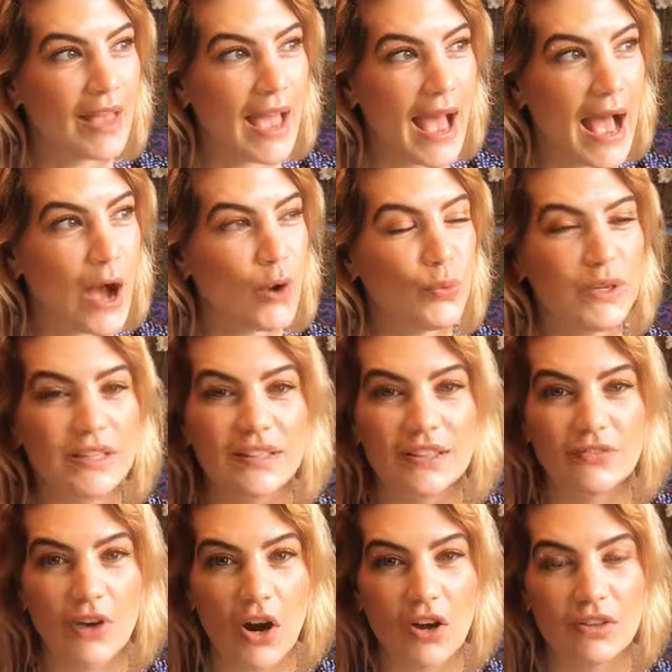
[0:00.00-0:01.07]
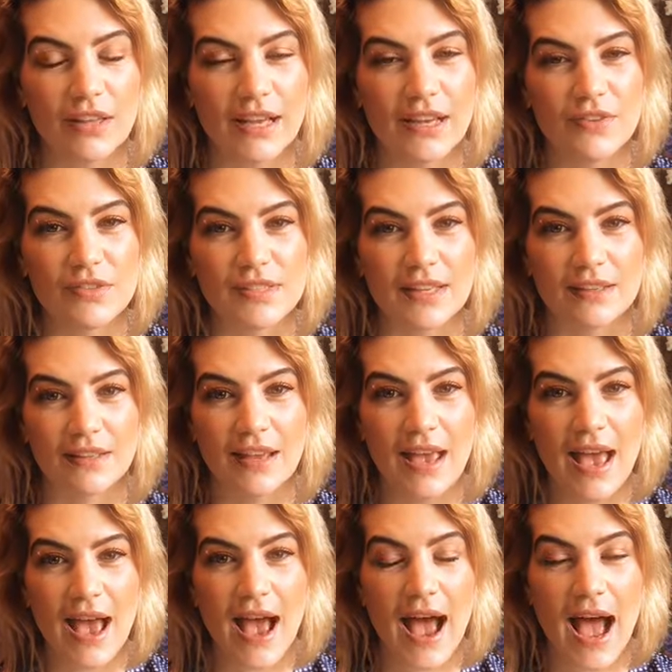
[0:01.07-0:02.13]
how we live our lives and
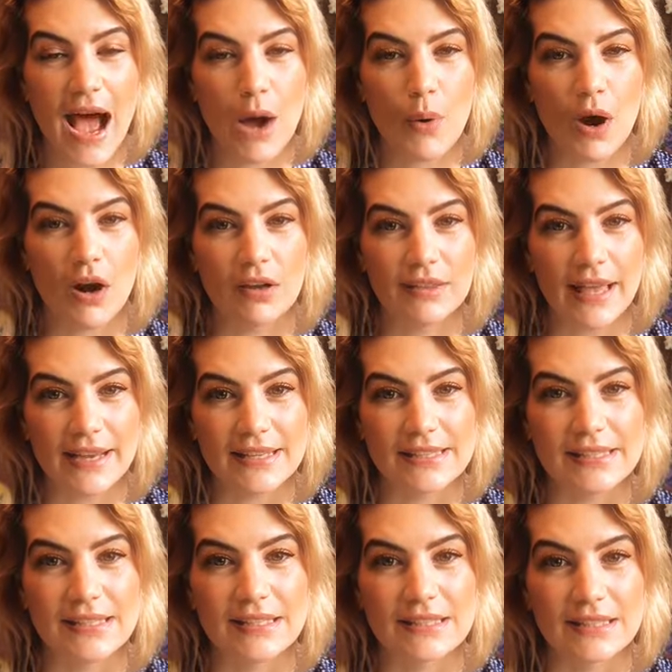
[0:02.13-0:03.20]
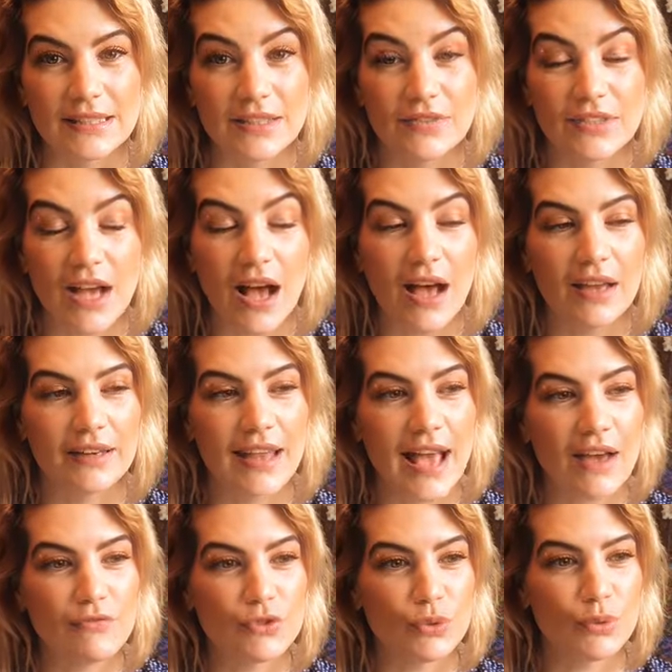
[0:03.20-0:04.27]
how our legacy is lived on
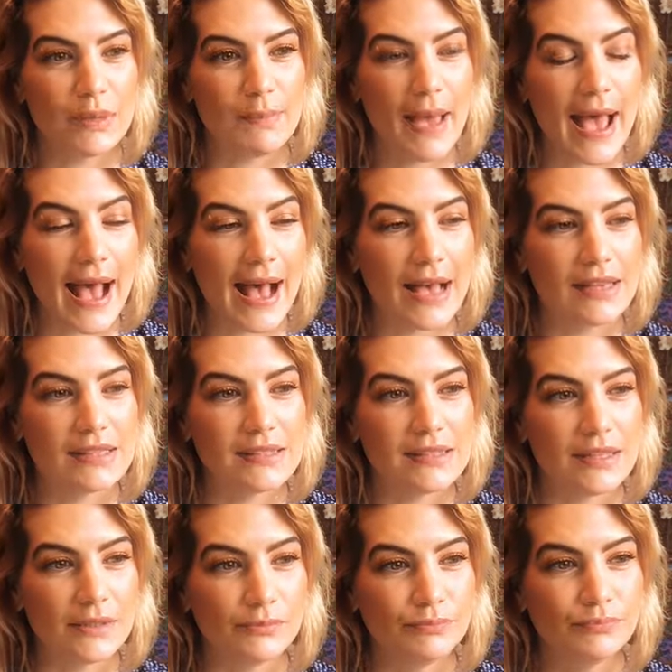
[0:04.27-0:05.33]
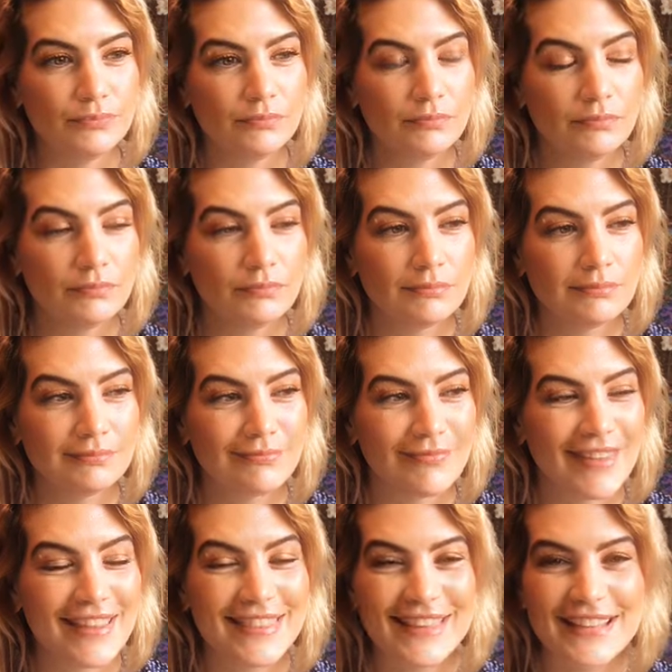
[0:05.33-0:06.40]
after we passed and
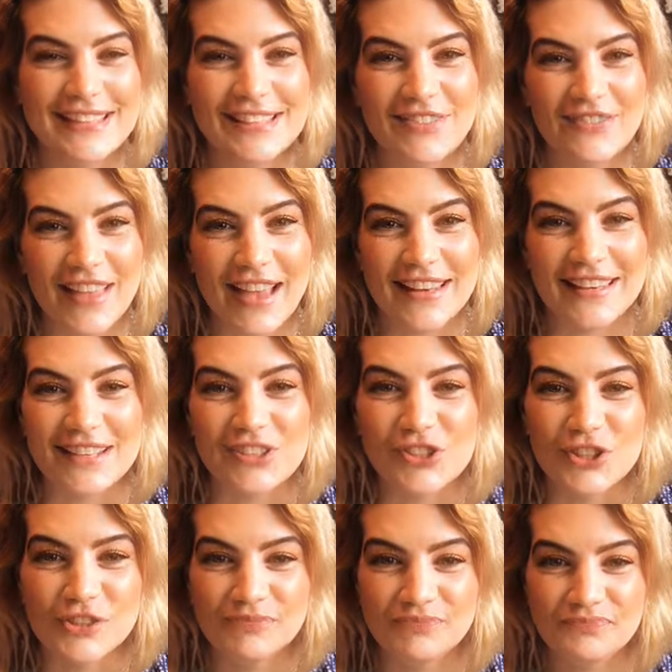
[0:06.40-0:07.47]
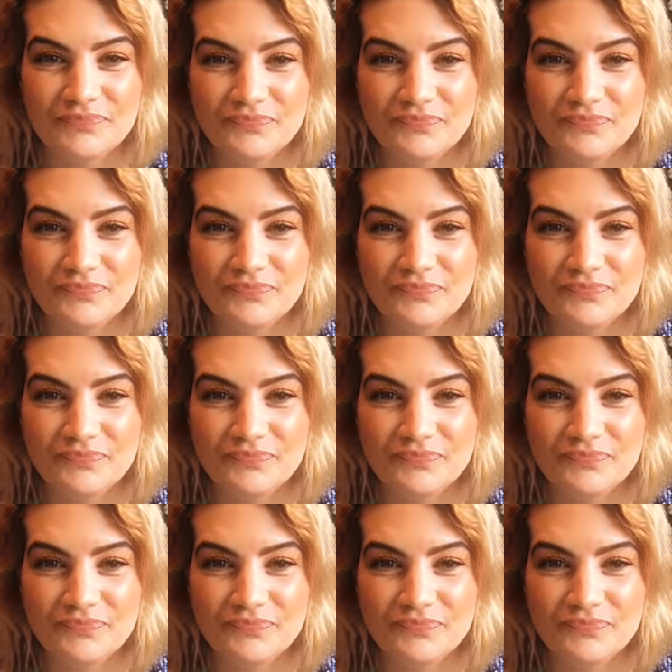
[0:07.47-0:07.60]
things of that nature.